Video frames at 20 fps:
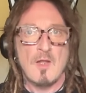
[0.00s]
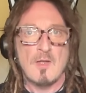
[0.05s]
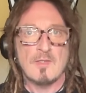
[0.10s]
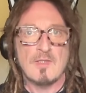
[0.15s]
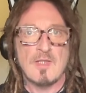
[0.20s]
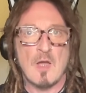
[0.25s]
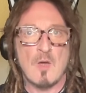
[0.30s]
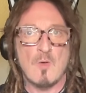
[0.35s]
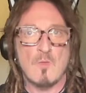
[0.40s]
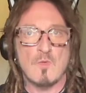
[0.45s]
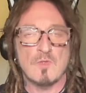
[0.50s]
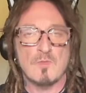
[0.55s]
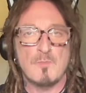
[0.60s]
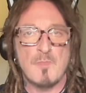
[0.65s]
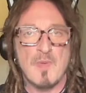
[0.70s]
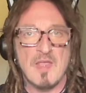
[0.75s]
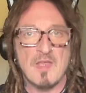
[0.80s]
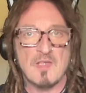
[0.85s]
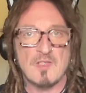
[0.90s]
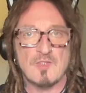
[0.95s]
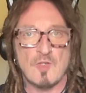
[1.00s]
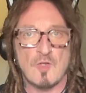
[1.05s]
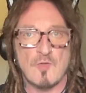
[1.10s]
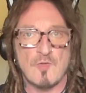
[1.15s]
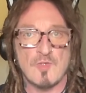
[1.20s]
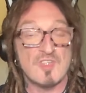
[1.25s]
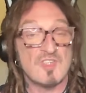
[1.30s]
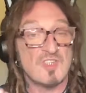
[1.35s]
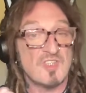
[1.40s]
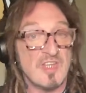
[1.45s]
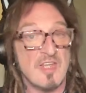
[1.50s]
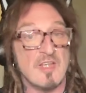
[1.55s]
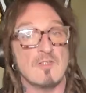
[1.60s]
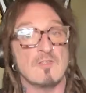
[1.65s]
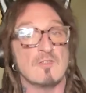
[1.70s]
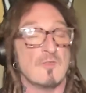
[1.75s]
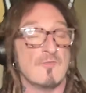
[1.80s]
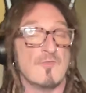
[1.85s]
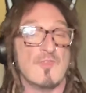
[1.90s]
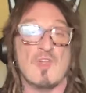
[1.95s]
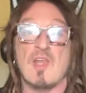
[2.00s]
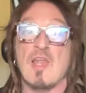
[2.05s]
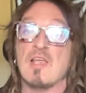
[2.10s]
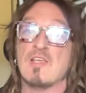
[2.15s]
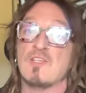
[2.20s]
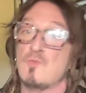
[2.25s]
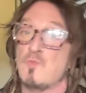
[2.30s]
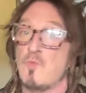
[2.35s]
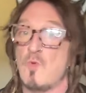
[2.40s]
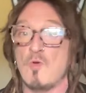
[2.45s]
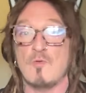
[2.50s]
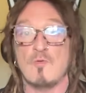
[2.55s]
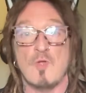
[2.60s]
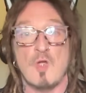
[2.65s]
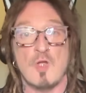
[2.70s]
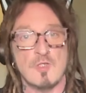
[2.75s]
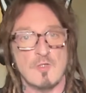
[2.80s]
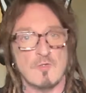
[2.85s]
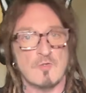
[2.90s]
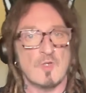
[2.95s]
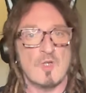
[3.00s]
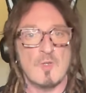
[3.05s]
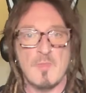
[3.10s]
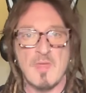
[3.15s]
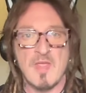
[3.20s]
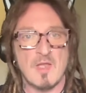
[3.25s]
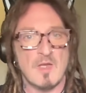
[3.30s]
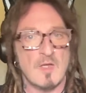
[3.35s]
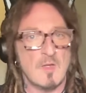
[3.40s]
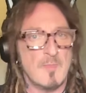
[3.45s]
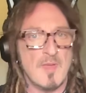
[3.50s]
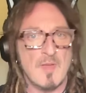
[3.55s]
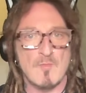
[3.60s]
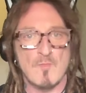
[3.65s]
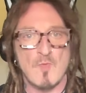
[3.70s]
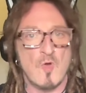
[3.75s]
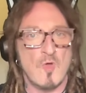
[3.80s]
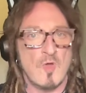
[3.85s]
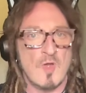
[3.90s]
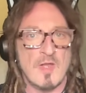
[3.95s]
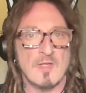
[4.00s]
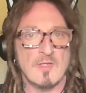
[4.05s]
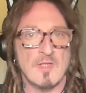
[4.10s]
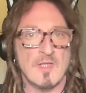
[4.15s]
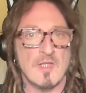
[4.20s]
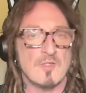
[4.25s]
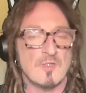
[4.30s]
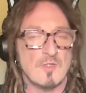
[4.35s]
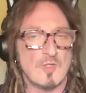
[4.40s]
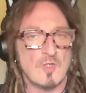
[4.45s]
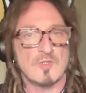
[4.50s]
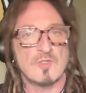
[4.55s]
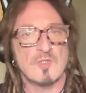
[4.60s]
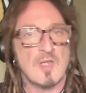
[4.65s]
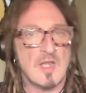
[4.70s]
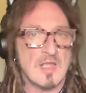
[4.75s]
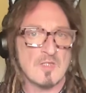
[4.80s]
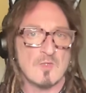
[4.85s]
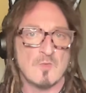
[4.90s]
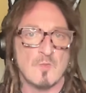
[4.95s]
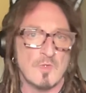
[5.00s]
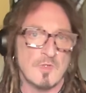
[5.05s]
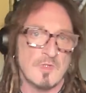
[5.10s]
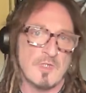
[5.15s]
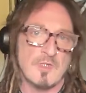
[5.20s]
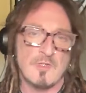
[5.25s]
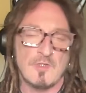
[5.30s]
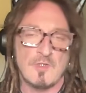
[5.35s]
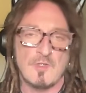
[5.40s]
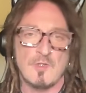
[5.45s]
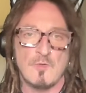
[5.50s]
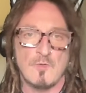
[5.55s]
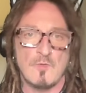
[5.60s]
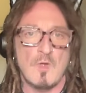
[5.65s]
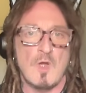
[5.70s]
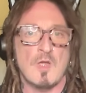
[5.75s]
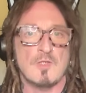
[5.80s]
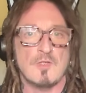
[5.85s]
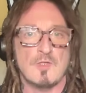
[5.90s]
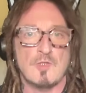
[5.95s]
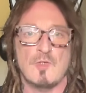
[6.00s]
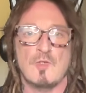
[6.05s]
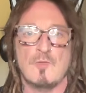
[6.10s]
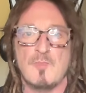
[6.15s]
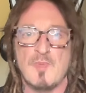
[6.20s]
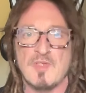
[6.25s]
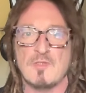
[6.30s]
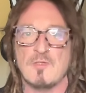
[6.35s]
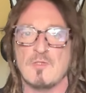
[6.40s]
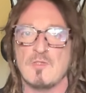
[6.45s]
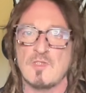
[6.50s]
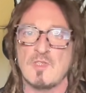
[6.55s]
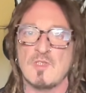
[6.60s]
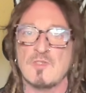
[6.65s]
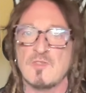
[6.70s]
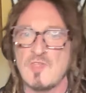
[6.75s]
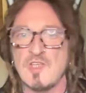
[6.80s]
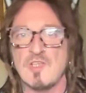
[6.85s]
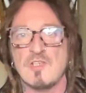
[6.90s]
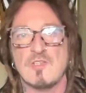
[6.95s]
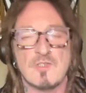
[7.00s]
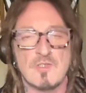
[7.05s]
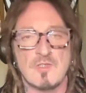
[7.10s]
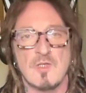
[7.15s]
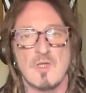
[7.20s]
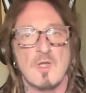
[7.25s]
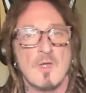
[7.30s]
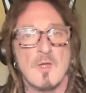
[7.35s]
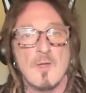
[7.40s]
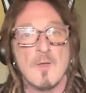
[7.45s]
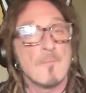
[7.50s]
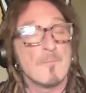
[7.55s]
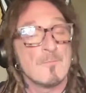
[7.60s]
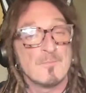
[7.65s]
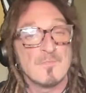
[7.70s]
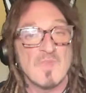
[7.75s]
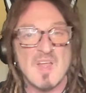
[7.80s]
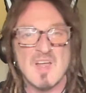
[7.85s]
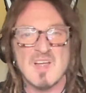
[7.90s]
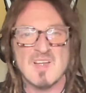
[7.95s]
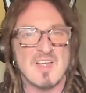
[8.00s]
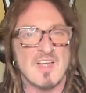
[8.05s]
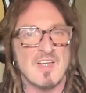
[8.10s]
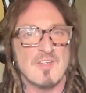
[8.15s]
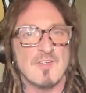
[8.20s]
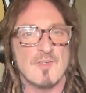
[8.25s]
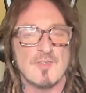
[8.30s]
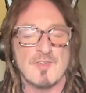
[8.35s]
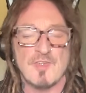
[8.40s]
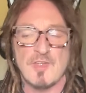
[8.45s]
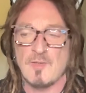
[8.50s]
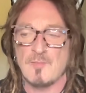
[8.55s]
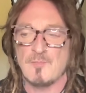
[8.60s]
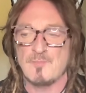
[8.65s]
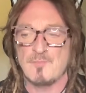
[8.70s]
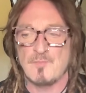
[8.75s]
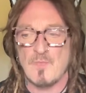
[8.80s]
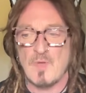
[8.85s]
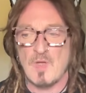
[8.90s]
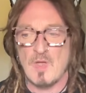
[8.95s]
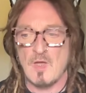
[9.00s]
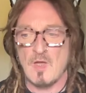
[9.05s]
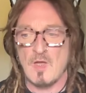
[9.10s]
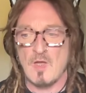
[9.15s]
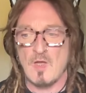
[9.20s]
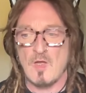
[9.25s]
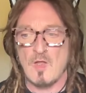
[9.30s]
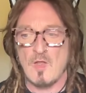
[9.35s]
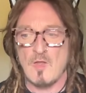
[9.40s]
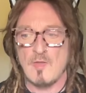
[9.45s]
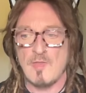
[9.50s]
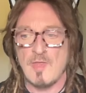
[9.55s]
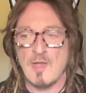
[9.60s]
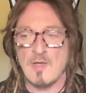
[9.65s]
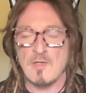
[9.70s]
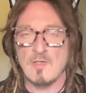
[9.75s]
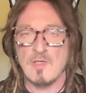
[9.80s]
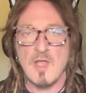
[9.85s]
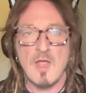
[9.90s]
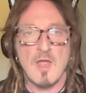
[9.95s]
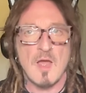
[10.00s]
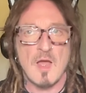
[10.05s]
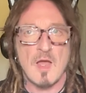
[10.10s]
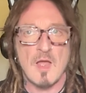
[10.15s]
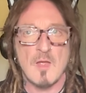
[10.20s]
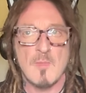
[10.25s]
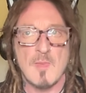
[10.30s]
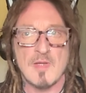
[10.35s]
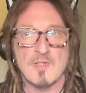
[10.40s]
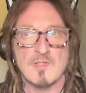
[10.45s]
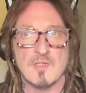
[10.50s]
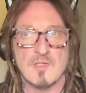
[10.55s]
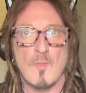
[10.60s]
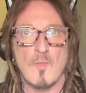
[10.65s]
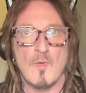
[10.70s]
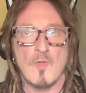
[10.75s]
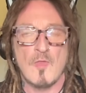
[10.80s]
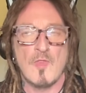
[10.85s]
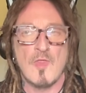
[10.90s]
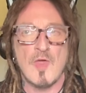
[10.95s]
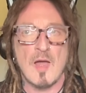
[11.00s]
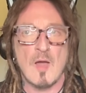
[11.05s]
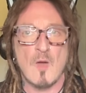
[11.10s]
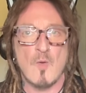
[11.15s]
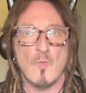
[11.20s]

that was based on the sales of the last one, and you've got to make it a bit more like this because the last one didn't do as good business as this, that kind of thing, then yeah, I imagine that